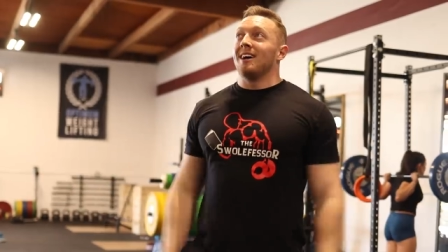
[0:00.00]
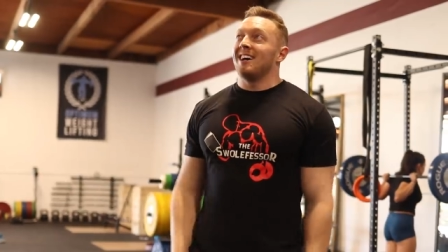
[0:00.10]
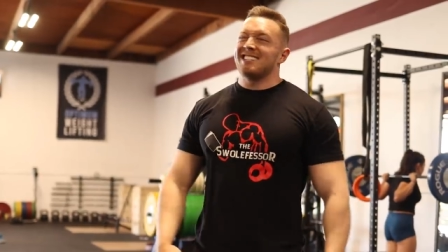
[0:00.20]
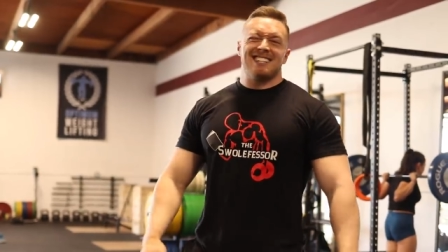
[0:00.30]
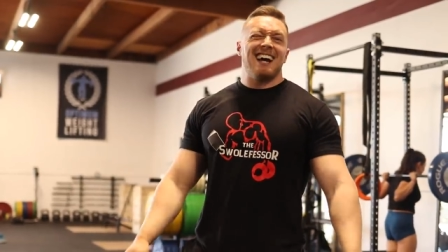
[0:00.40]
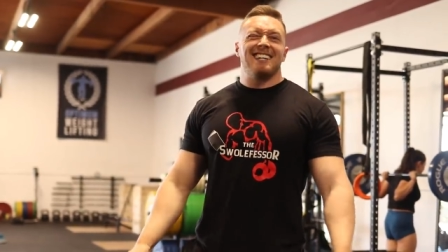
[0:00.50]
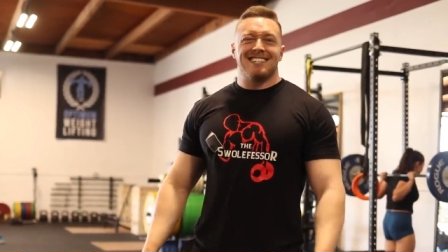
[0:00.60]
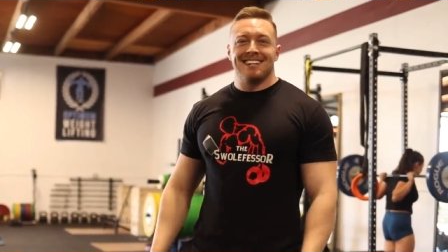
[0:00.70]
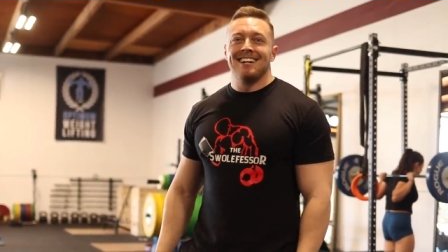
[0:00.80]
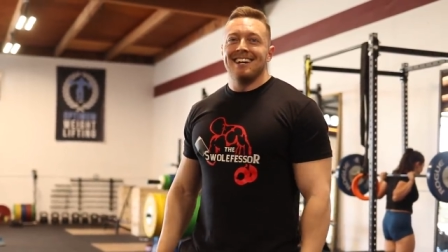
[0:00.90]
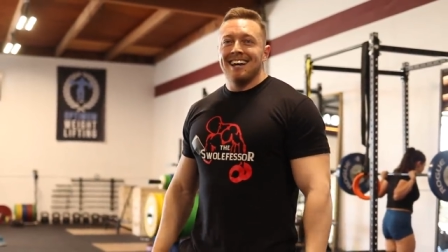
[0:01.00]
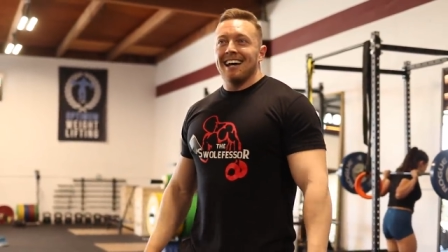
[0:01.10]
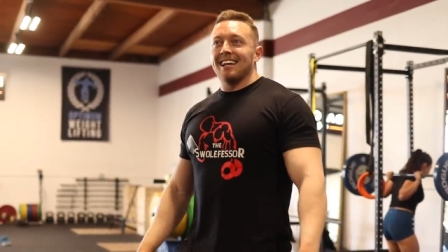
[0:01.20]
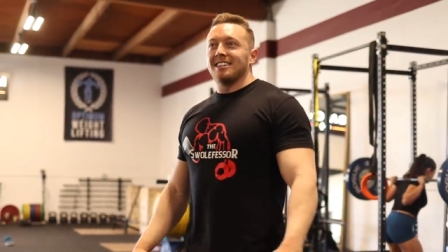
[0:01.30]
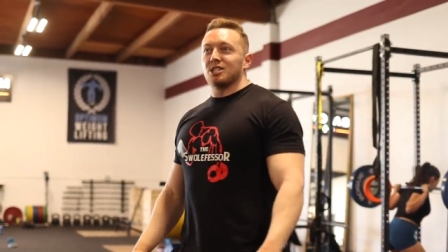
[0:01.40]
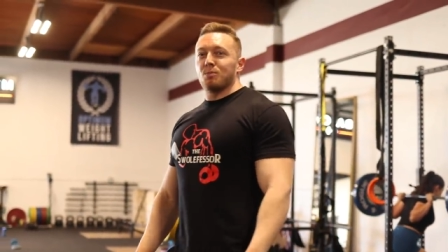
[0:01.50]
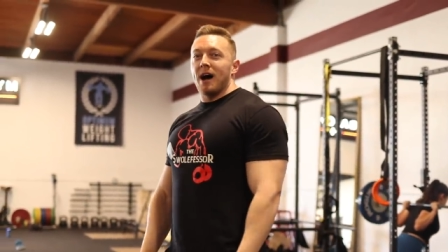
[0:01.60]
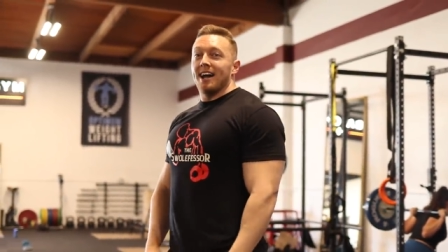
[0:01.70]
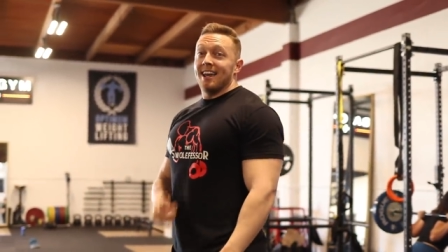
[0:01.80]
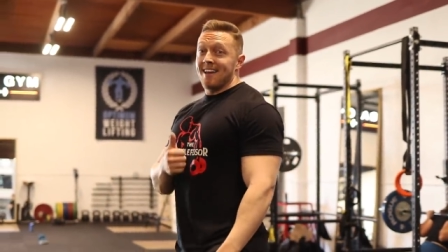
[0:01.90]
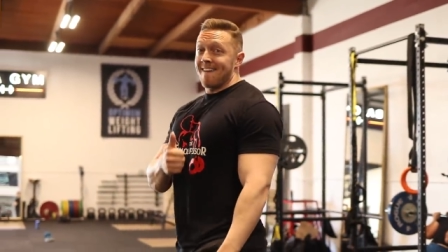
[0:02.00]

it's nice. I like this spot.